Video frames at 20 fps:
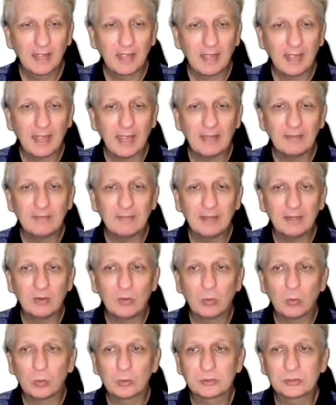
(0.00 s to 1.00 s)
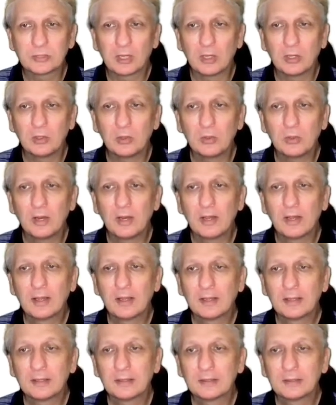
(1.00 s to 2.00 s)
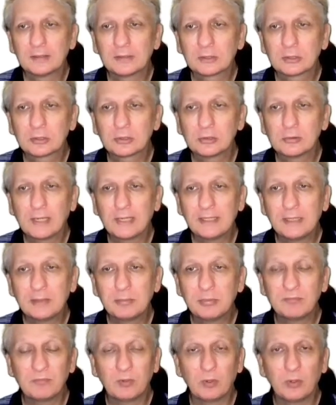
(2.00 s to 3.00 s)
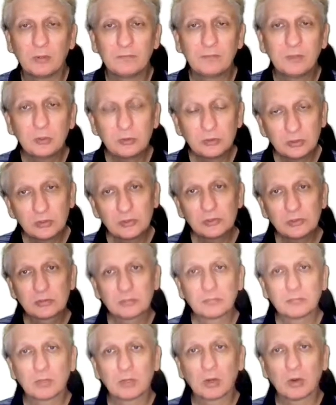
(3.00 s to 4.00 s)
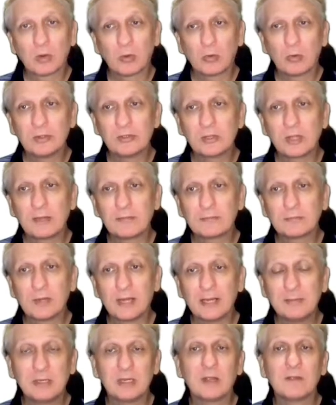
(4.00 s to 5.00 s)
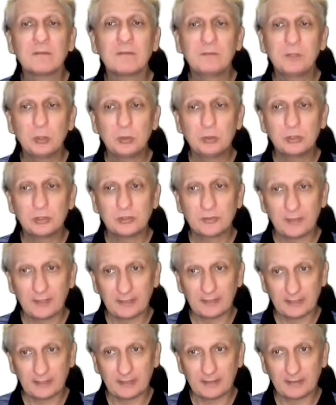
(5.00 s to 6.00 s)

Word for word: and then also creating preferred futures, or as I frame it, futures thinking,